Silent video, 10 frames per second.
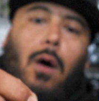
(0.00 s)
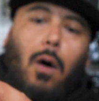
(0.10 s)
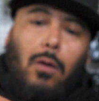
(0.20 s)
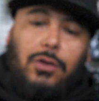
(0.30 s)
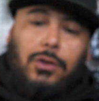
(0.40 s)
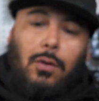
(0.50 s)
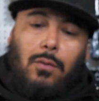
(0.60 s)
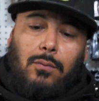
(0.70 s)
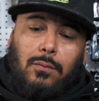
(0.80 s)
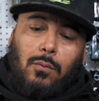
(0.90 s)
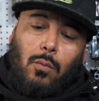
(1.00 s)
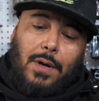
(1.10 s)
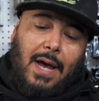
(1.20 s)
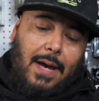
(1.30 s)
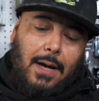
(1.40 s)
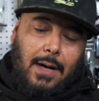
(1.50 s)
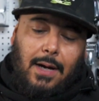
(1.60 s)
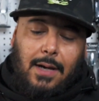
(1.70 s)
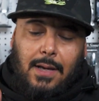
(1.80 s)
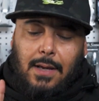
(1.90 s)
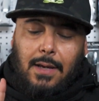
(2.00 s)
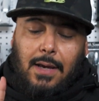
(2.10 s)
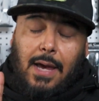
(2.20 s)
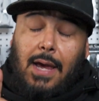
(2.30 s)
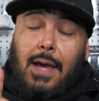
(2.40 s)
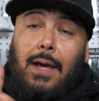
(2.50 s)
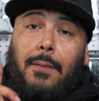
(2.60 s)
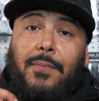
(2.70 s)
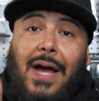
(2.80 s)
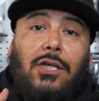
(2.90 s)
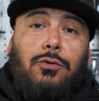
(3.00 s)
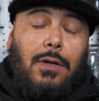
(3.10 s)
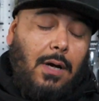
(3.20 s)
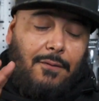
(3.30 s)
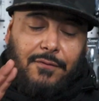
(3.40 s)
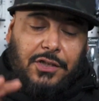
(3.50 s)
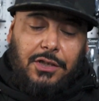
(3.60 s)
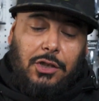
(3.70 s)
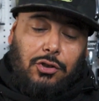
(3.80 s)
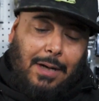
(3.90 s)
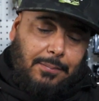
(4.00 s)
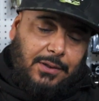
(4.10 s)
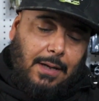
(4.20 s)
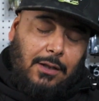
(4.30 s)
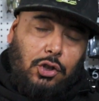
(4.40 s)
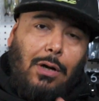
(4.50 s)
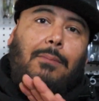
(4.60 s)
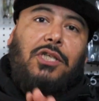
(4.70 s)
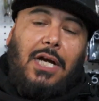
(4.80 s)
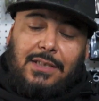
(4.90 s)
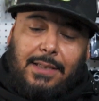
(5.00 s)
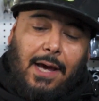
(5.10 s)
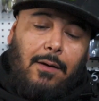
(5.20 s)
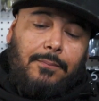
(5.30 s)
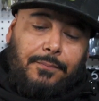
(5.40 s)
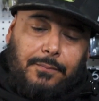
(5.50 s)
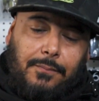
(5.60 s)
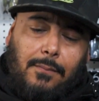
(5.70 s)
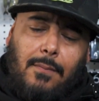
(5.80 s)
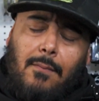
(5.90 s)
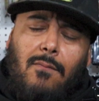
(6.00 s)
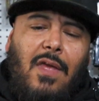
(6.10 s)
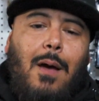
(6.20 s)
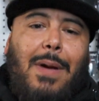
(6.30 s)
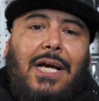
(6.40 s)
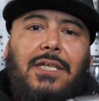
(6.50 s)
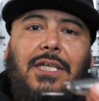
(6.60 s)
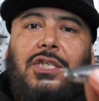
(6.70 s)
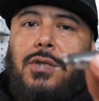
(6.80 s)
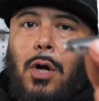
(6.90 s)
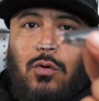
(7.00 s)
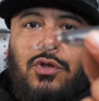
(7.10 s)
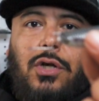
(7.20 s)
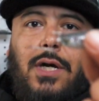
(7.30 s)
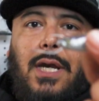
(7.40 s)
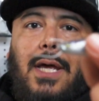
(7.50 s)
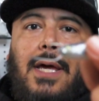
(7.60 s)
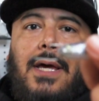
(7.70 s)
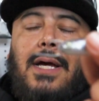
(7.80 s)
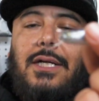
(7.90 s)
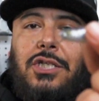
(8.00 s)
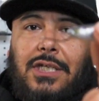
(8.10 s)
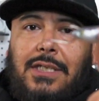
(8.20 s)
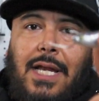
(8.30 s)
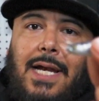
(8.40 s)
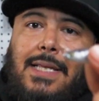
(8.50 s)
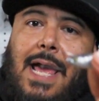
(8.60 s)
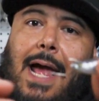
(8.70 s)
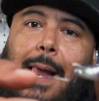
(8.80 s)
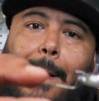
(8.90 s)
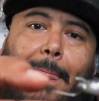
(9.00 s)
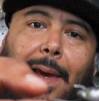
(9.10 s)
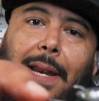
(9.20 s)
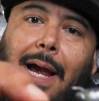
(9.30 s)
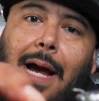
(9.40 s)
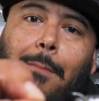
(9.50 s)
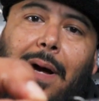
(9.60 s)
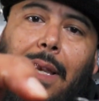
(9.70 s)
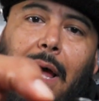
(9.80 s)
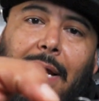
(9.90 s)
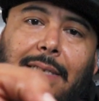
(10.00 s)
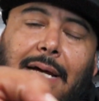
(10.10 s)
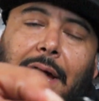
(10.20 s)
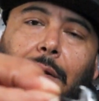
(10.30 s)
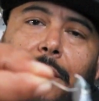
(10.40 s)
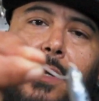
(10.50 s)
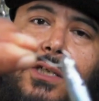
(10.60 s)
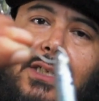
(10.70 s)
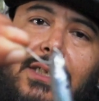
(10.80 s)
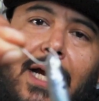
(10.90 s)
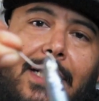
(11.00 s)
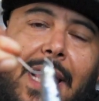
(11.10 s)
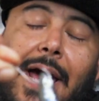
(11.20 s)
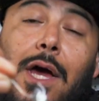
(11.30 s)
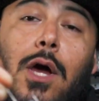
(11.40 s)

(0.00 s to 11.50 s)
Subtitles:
Also, when I not fishing it drop shot style, I'm actually nose hooking it just like that, and I got my line tied on there just like that,